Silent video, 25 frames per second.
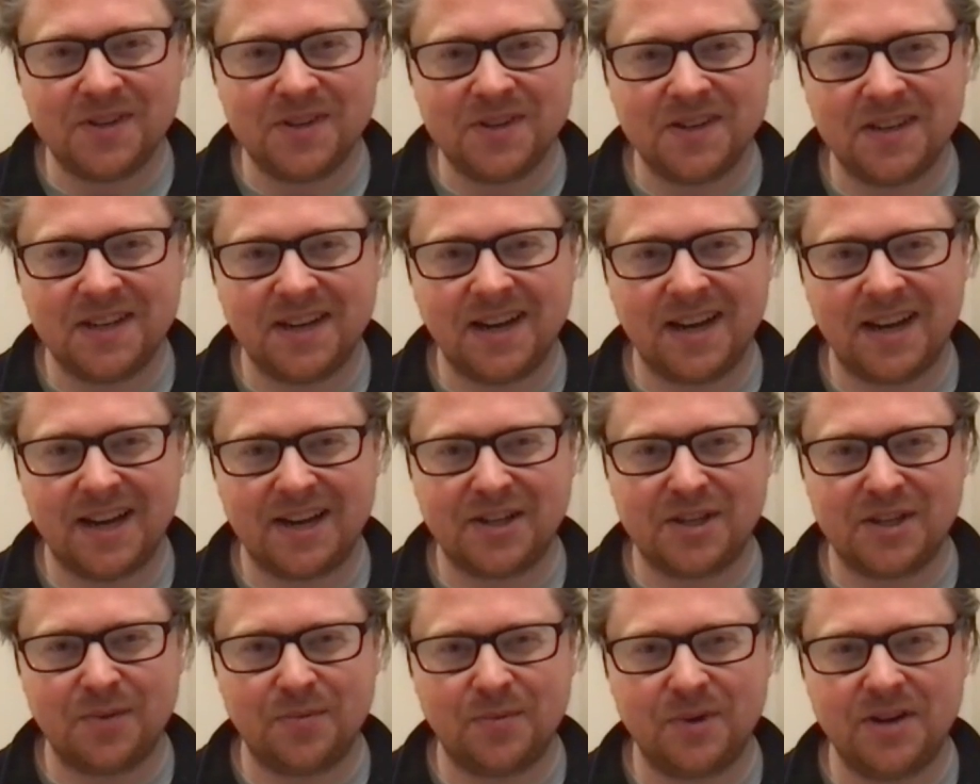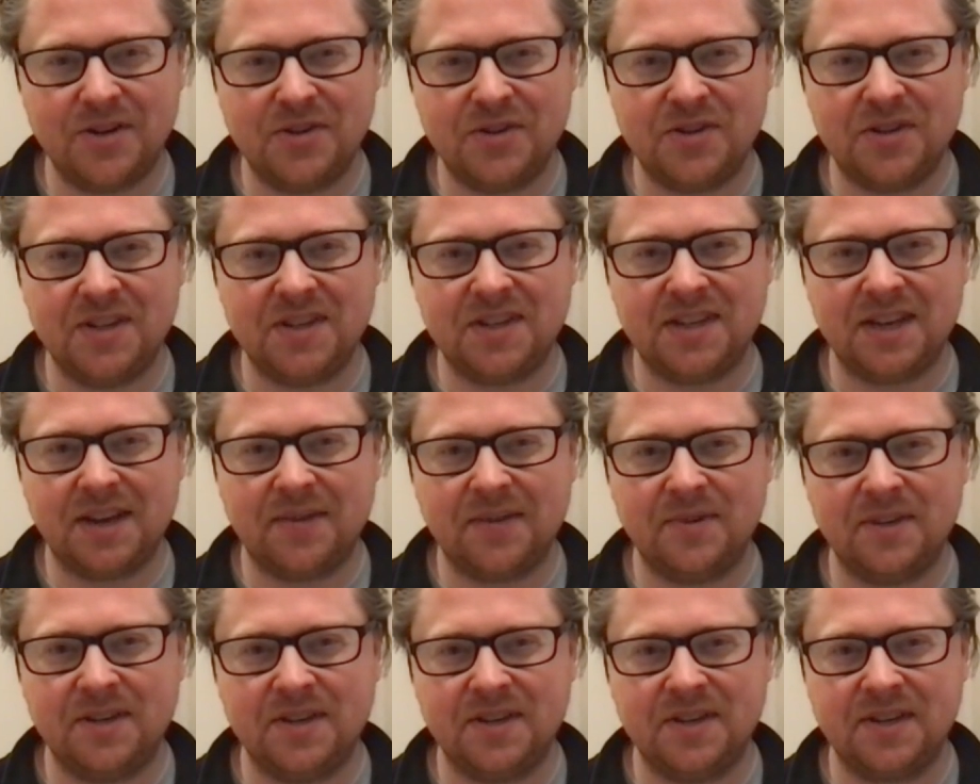is in glastonbury she's
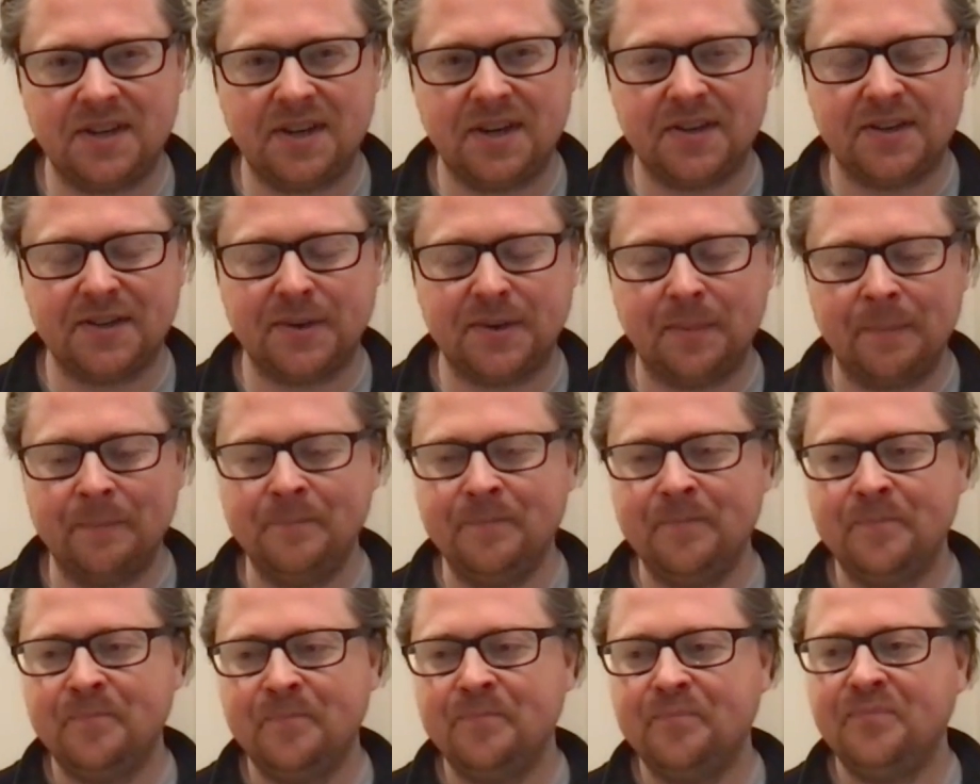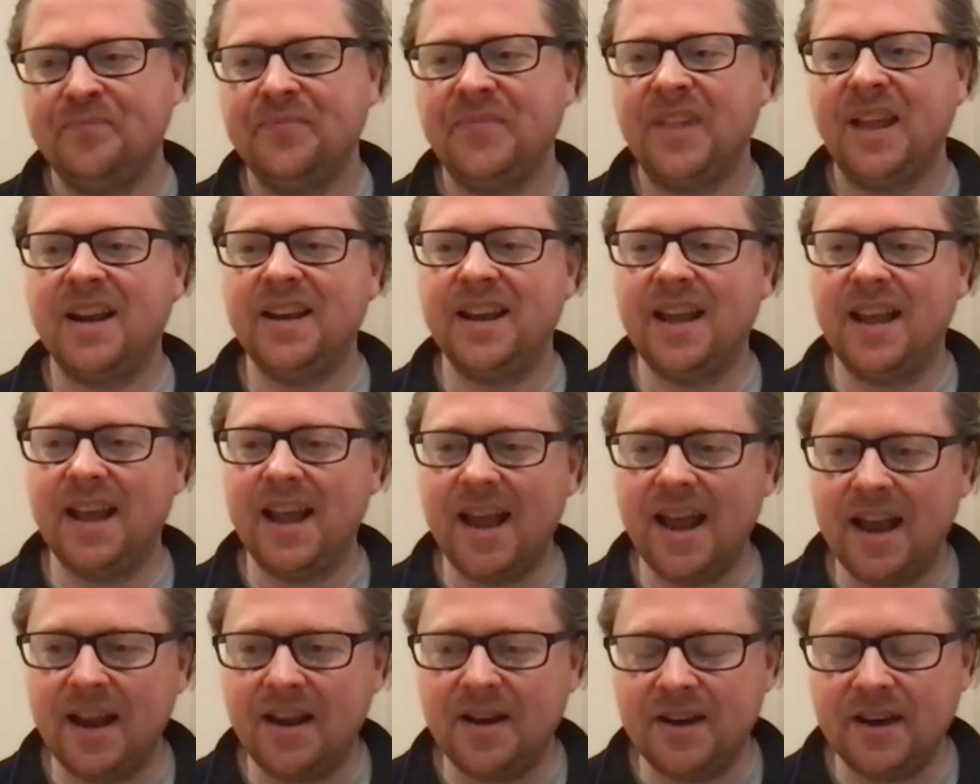76 and
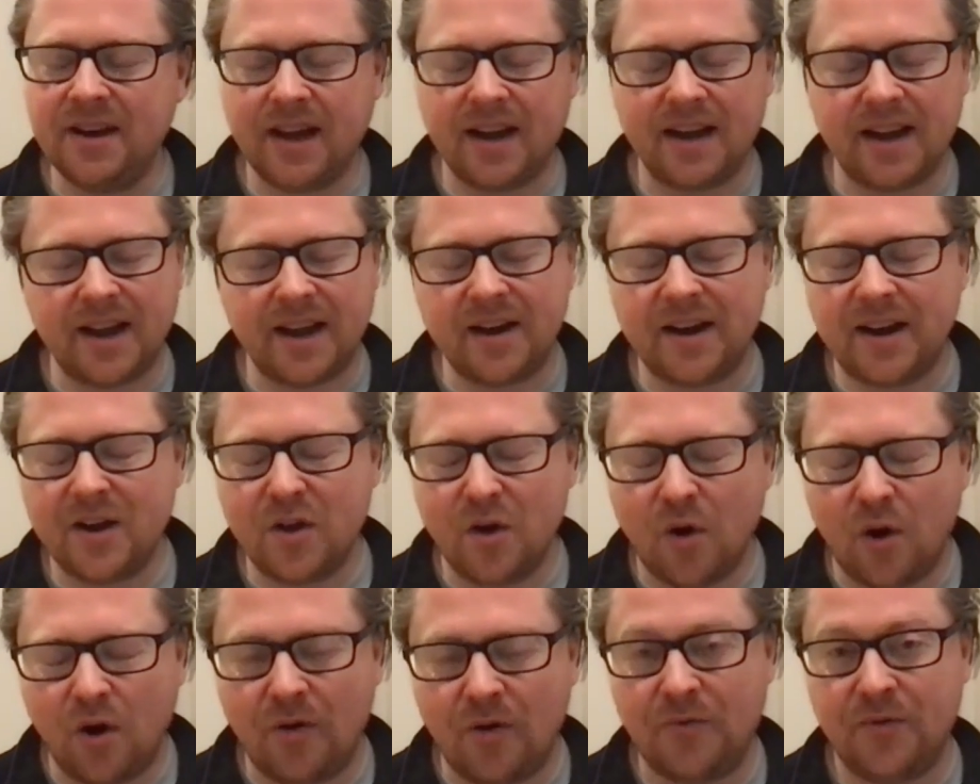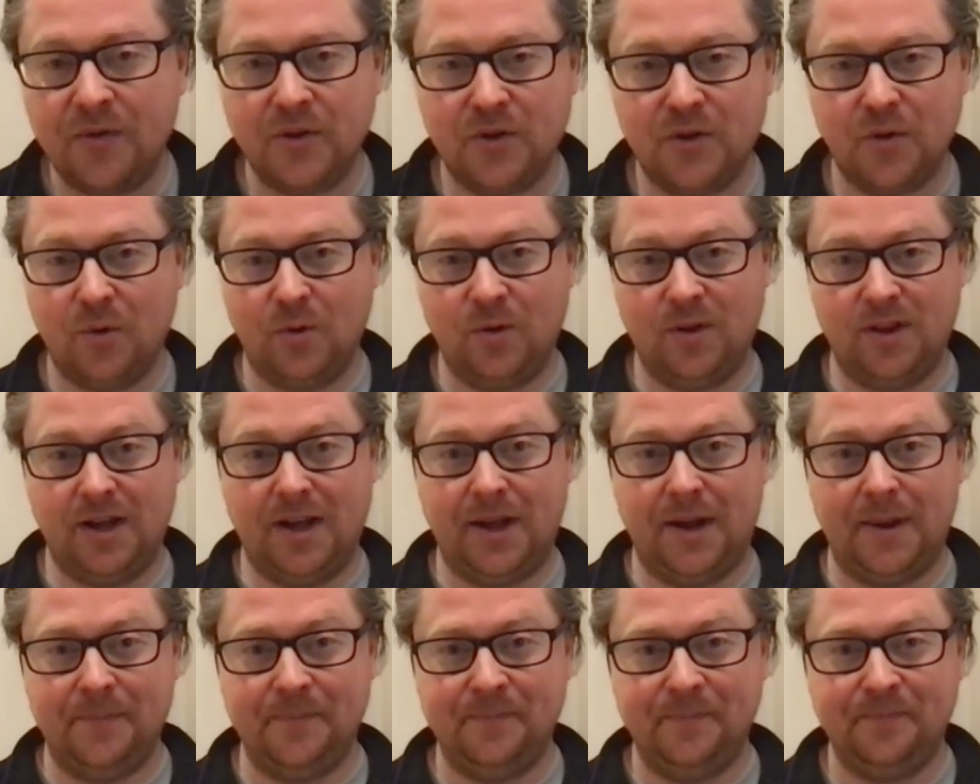and i often call
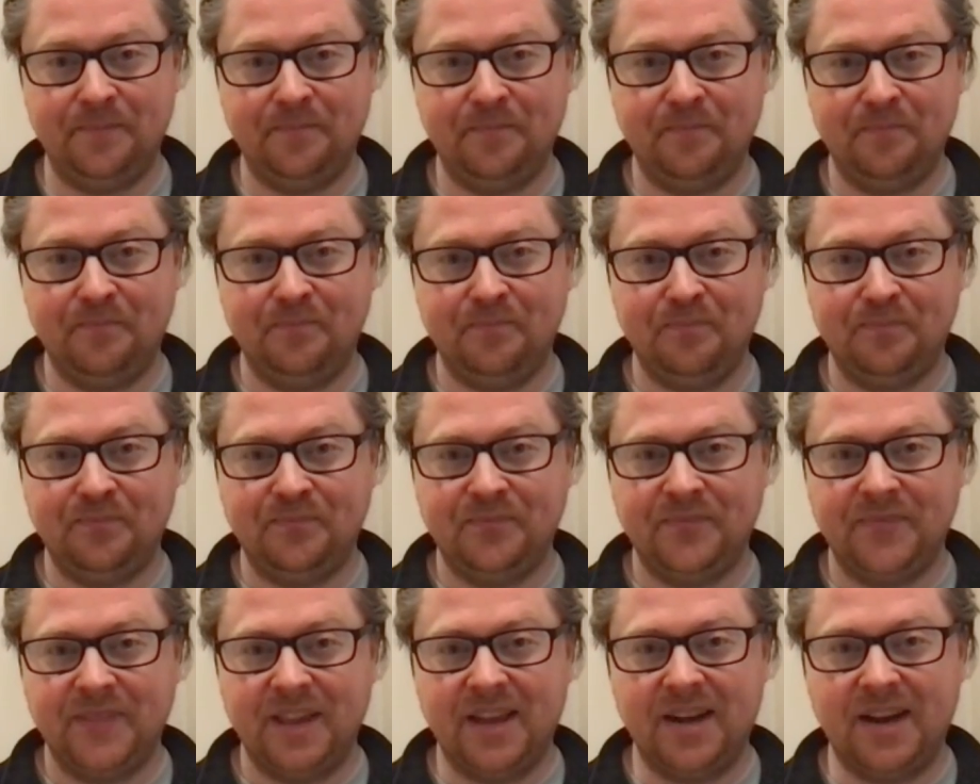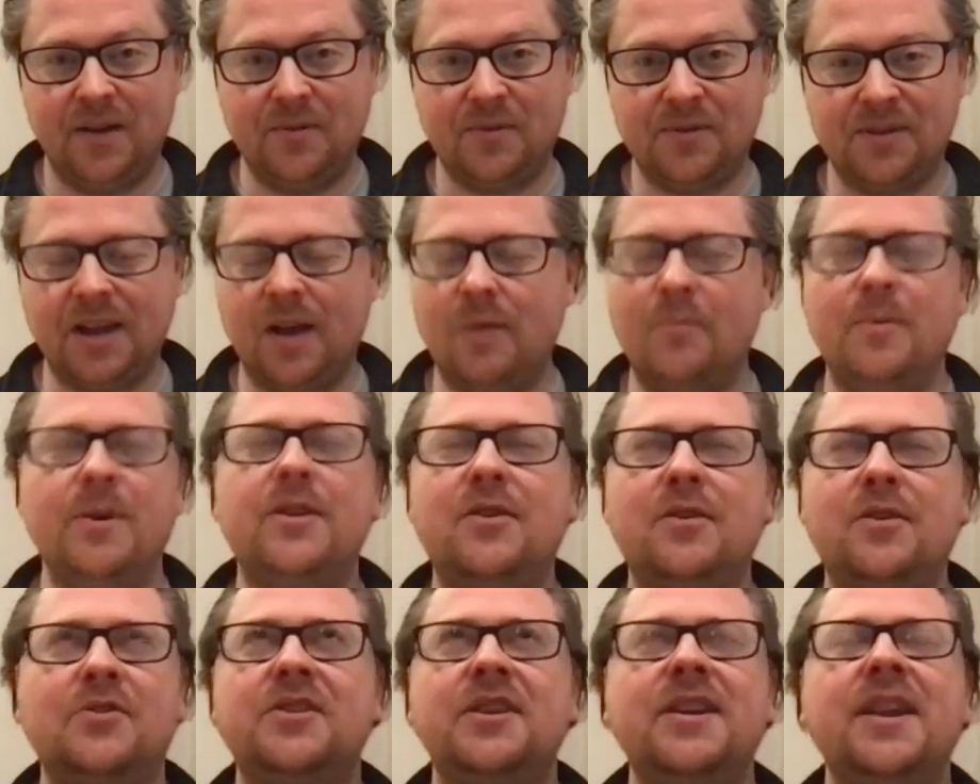her and I will say, "Oh my
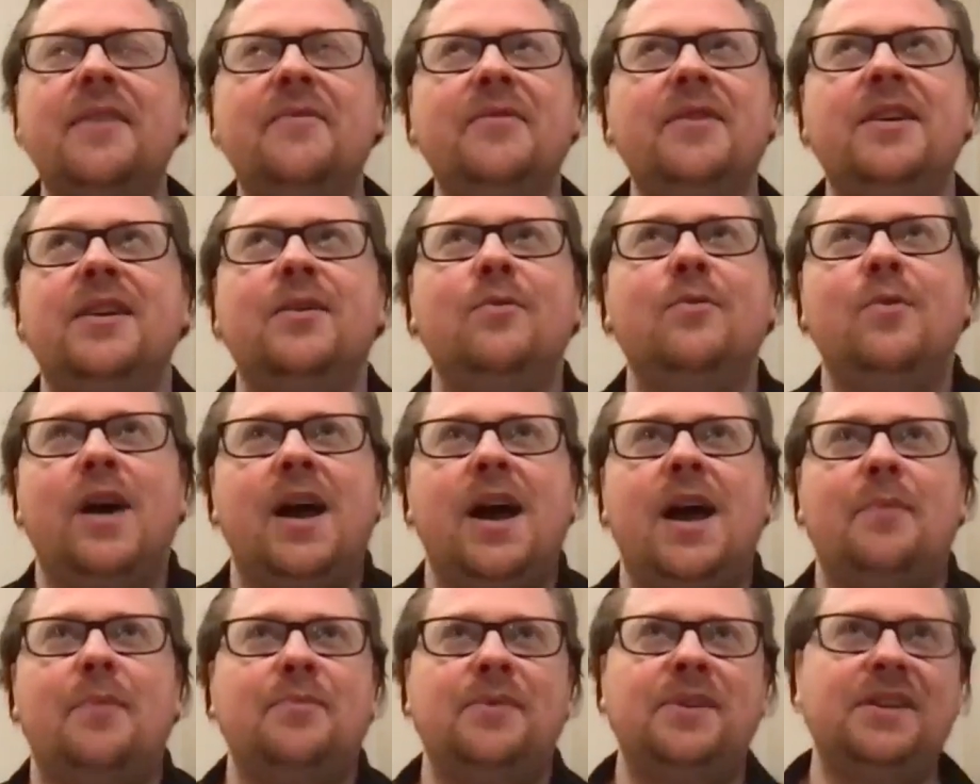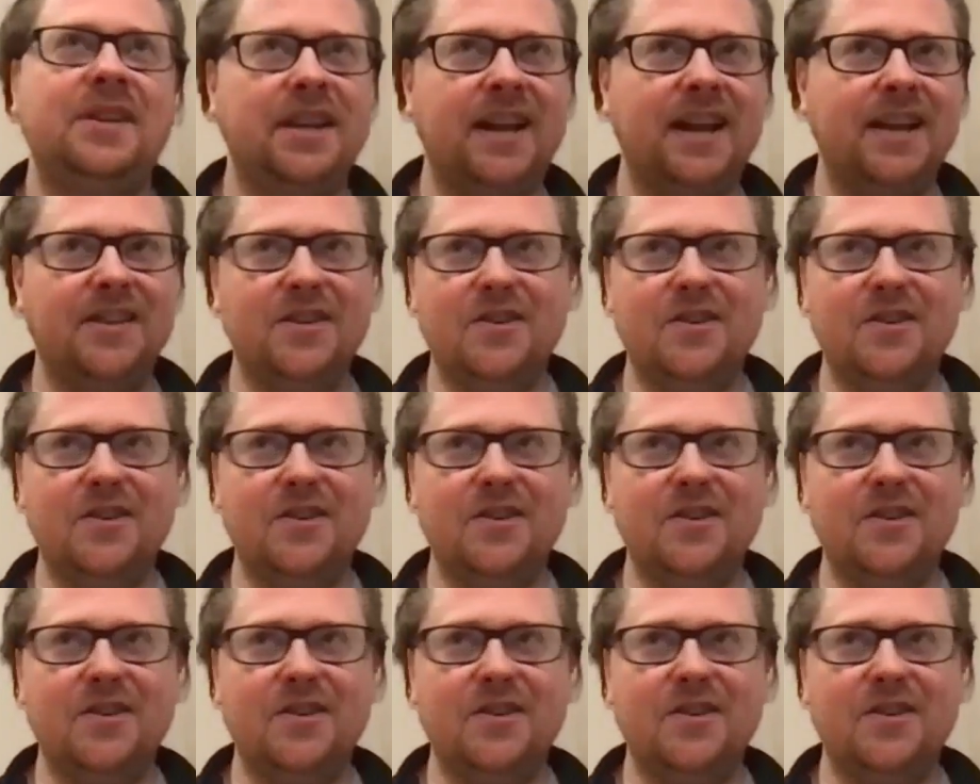God, you're never going to what happened today."